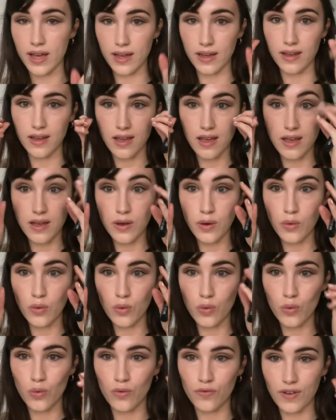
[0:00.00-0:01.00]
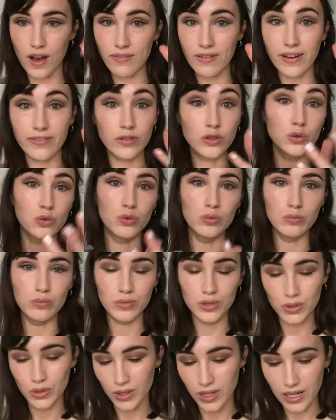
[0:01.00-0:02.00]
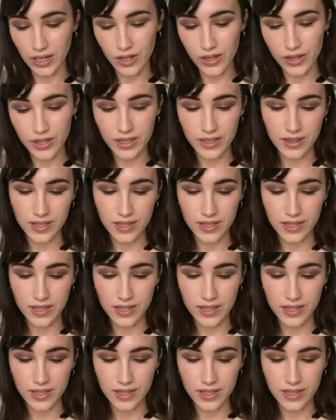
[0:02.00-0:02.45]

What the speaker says: a va-va-voom sort of look.